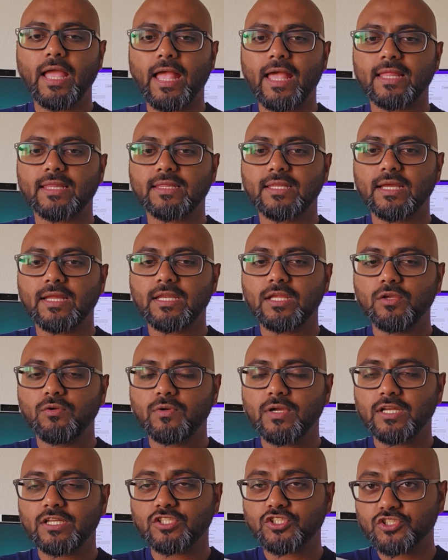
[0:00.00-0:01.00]
and then you
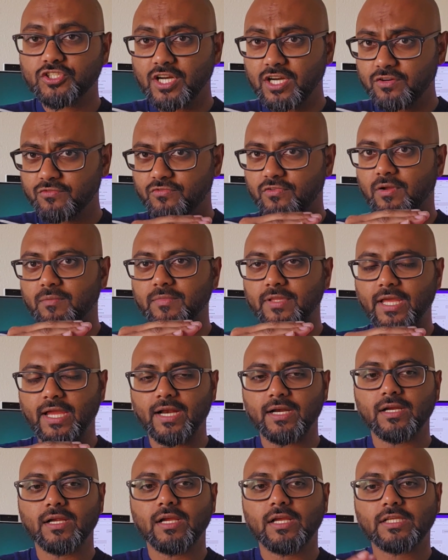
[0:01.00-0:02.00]
can start from
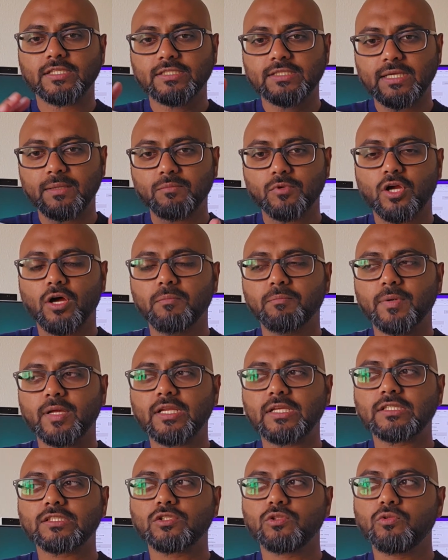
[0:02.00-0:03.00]
there. Some
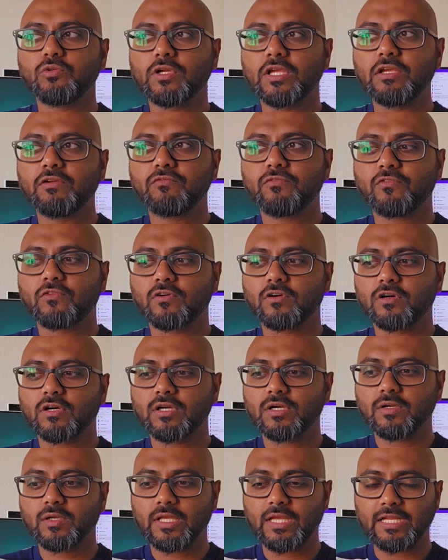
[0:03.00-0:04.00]
companies looking
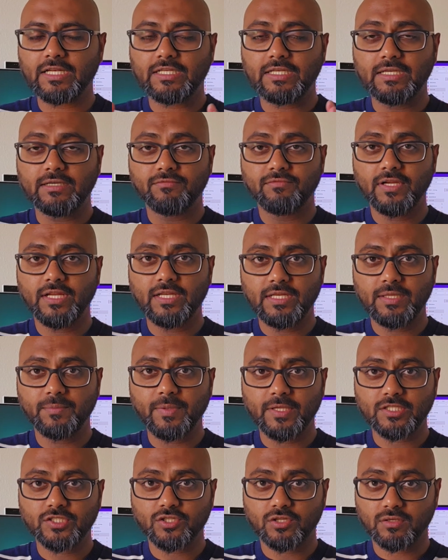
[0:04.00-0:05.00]
for, it really
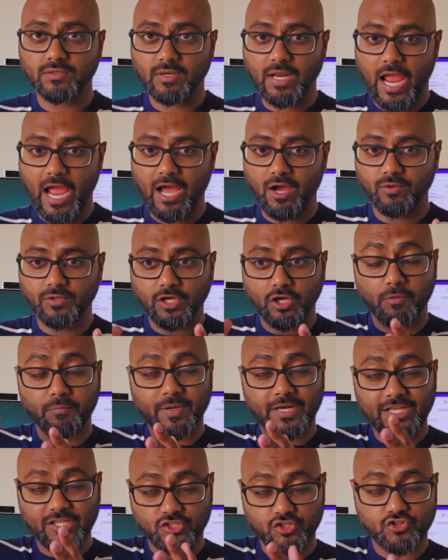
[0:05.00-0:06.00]
depends on how the
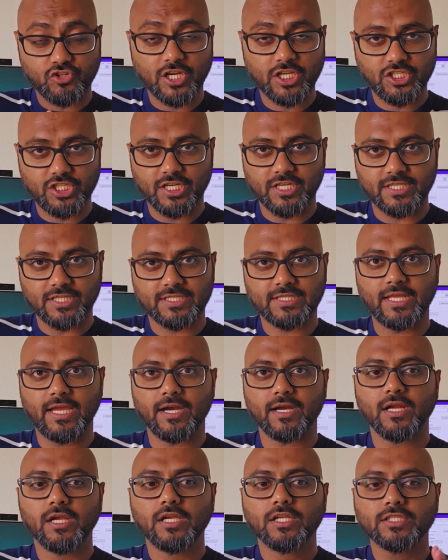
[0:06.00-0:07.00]
company structure is
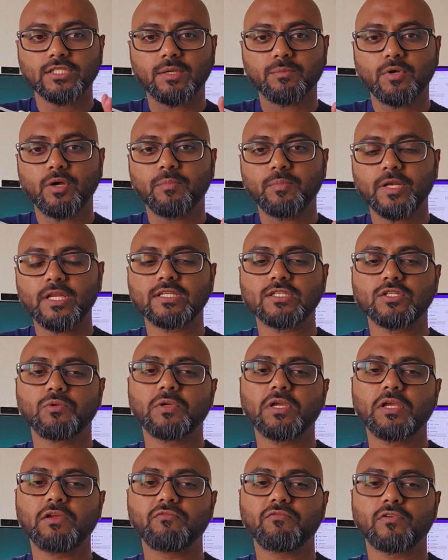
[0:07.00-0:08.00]
there. Some company is
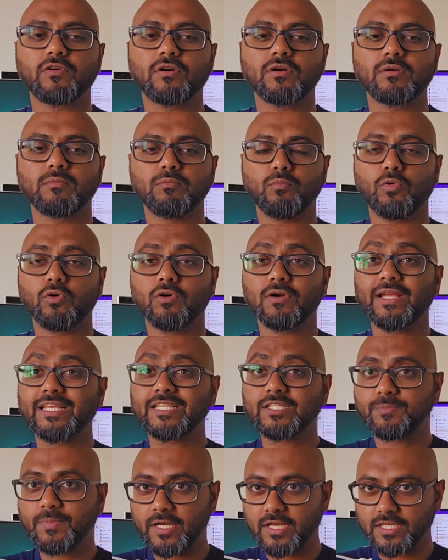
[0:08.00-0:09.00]
looking for more
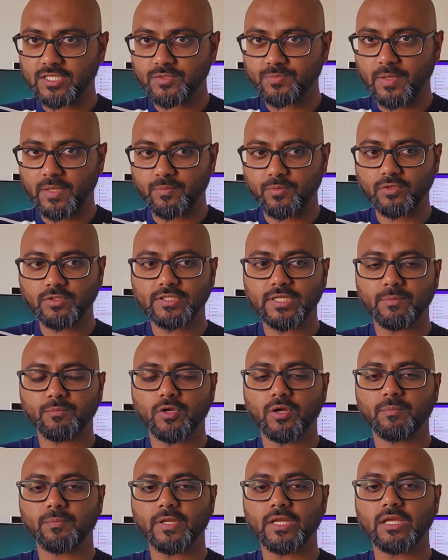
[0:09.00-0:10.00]
experienced people. Some
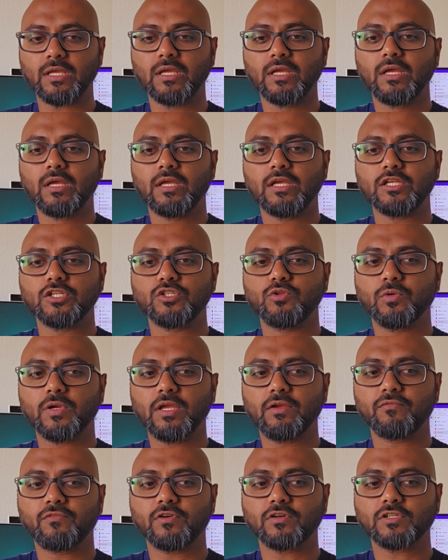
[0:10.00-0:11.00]
company is
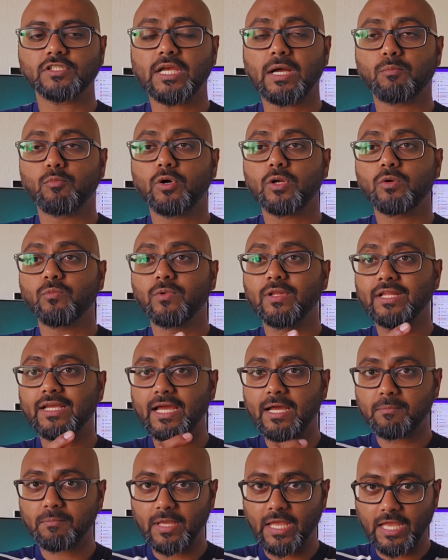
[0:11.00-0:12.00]
looking for someone will
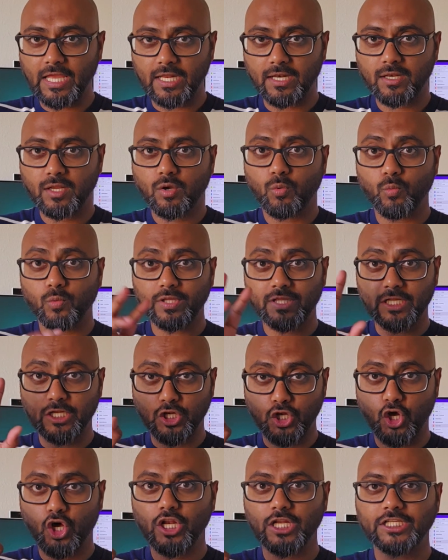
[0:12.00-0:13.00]
come in with a
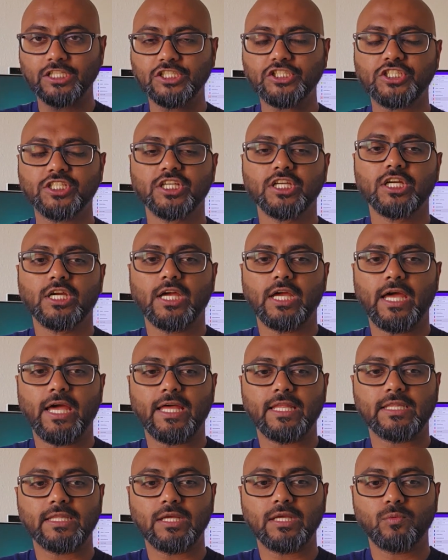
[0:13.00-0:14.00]
knowledge
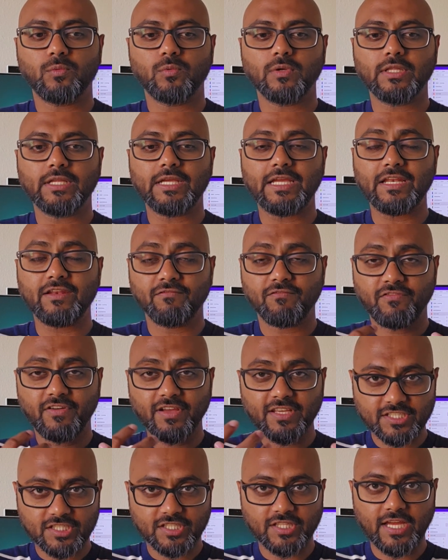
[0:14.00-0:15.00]
and they will
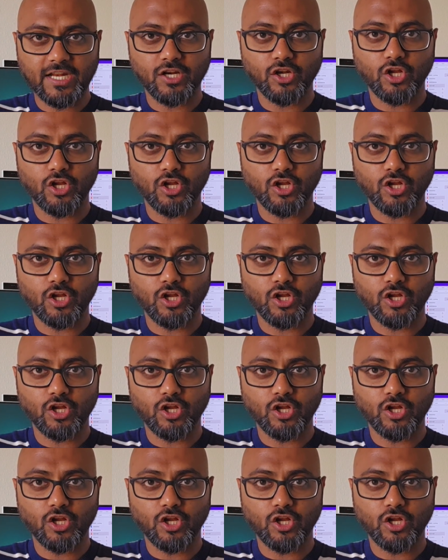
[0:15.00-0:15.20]
invest their